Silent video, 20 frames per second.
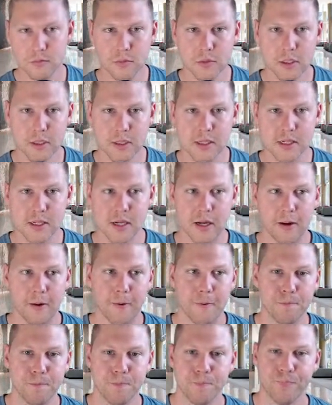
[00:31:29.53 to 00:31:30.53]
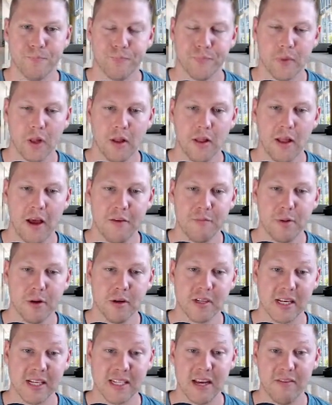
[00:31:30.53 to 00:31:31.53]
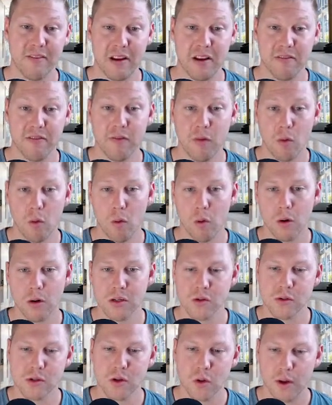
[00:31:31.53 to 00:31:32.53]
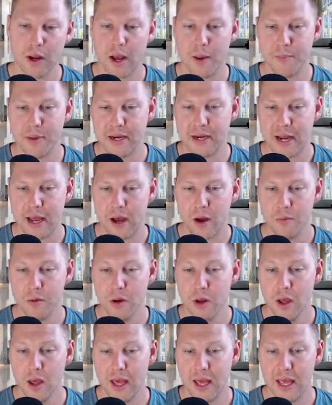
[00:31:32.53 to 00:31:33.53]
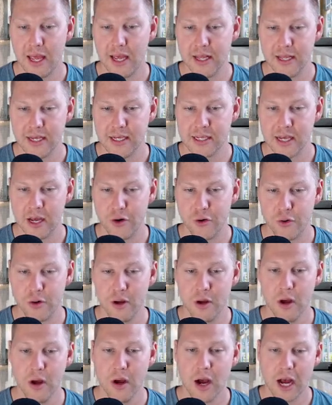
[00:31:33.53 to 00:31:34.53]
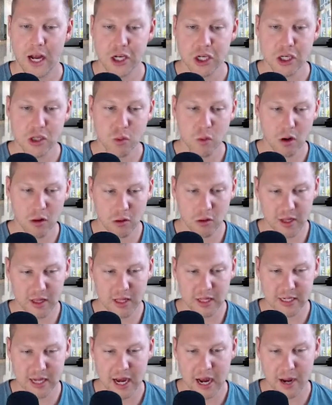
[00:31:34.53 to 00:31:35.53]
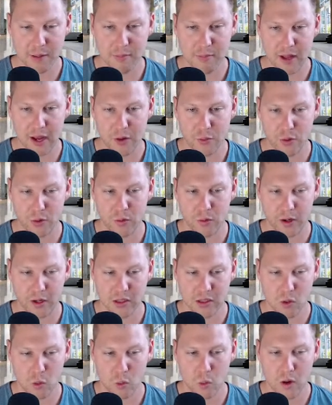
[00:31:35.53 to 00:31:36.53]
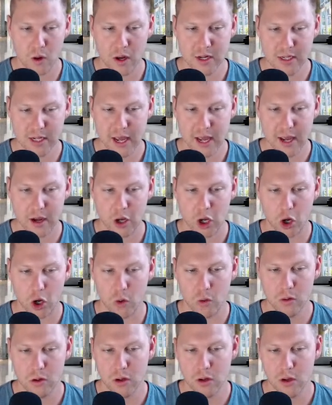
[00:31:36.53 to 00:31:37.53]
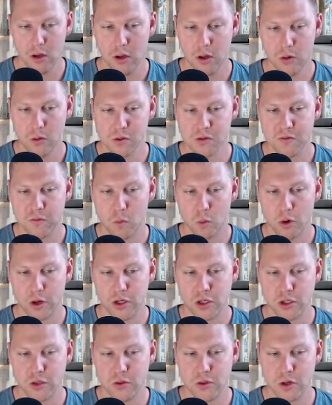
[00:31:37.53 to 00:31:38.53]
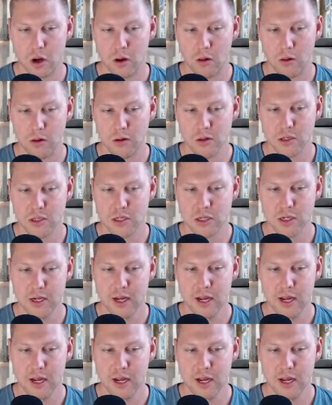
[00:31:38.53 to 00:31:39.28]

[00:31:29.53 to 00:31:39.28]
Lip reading: Let's see here. Livepeer's at 74, so it's going up and down. It hit this 100. I just want to look at the timeline real quick. So one day ago, it was $42.